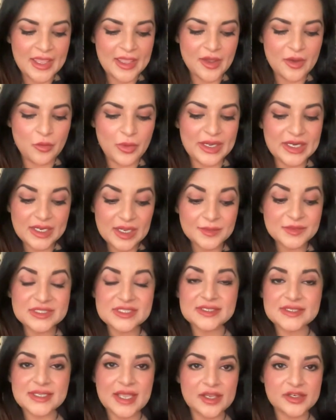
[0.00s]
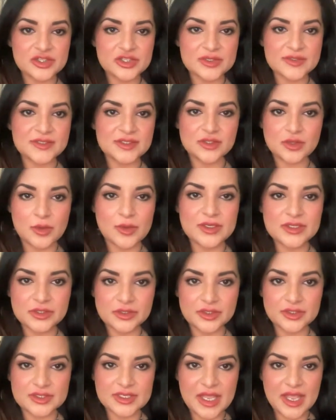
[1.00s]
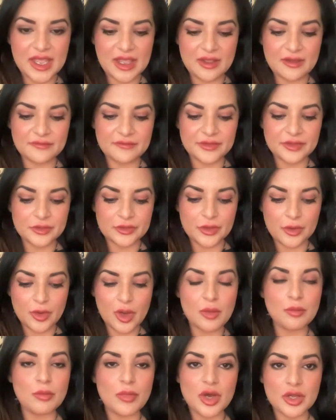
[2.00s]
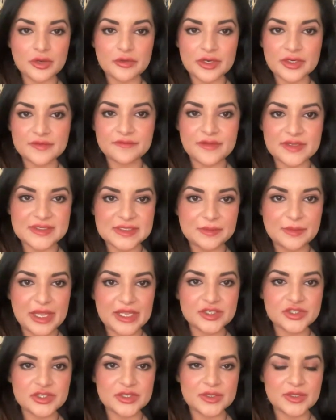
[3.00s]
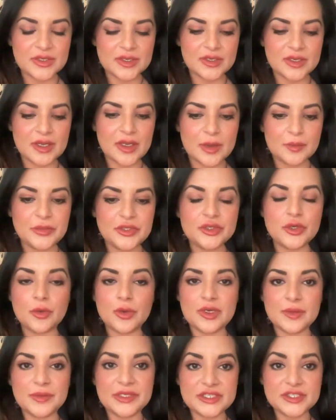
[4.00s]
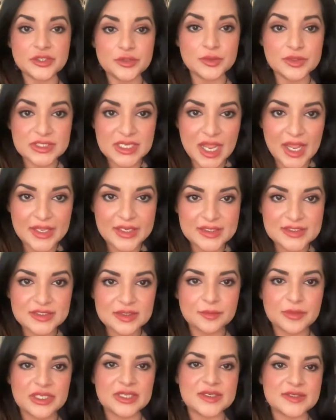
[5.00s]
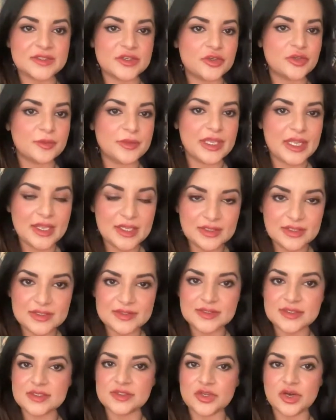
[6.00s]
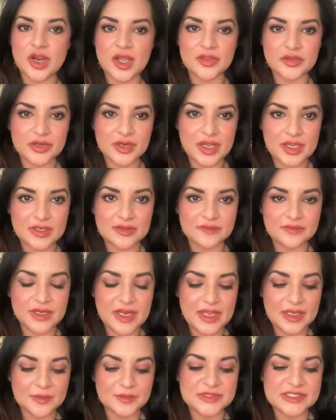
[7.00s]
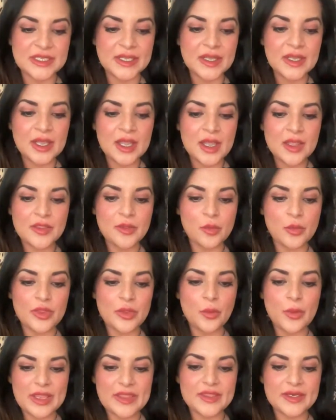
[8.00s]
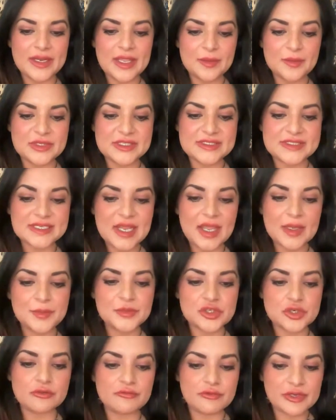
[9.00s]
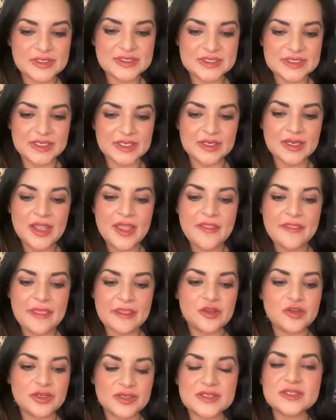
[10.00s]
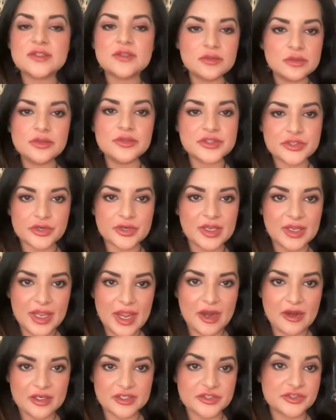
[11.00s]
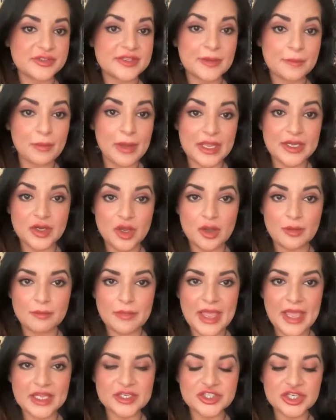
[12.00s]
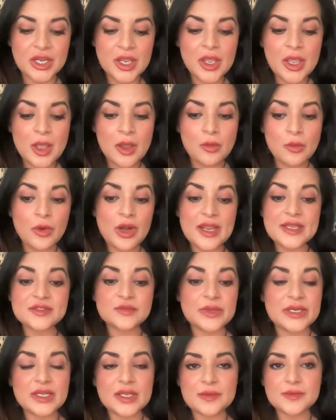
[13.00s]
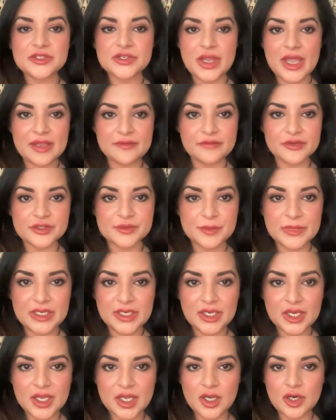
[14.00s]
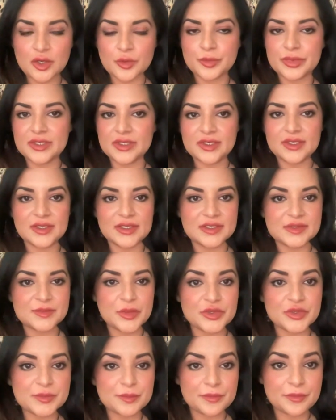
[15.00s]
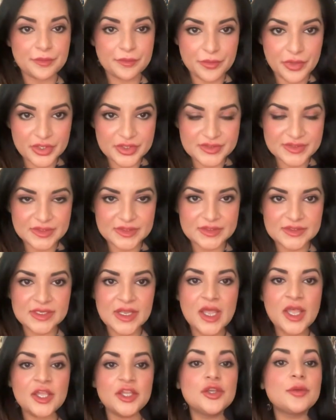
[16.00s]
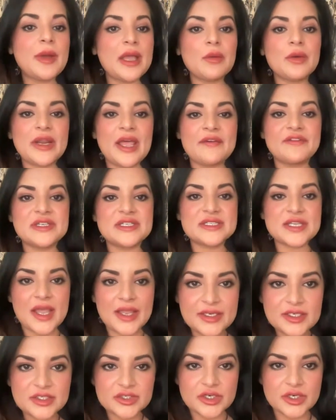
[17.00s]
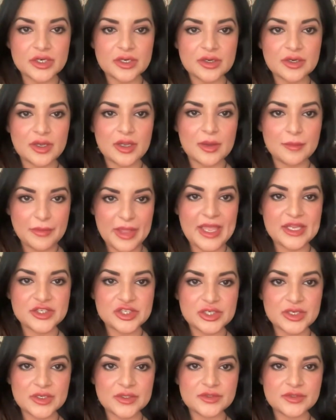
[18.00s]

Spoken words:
When it comes to sanctions, it's always good to have, a moderate fuzzy matching. You don't want to be too tight because there could be aliases or other kind of names, with the way the name is typed or written, that could exclude certain characters that might not match. Whereas when it comes to adverse media or politically exposed persons, you might want to have a tighter matching.